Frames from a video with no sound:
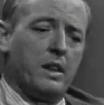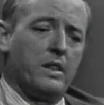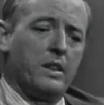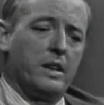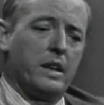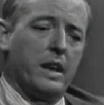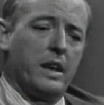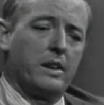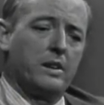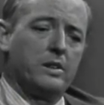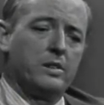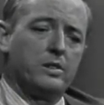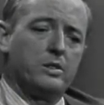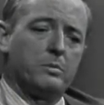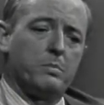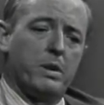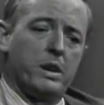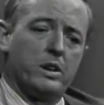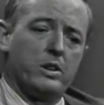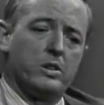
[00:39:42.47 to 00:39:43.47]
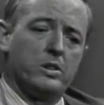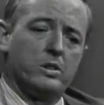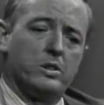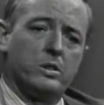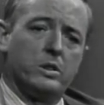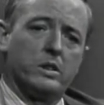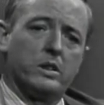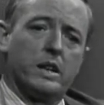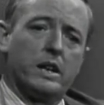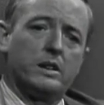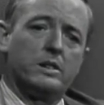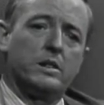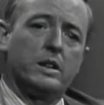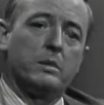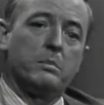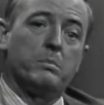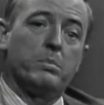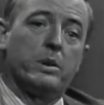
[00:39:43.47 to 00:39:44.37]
the anticipation during that same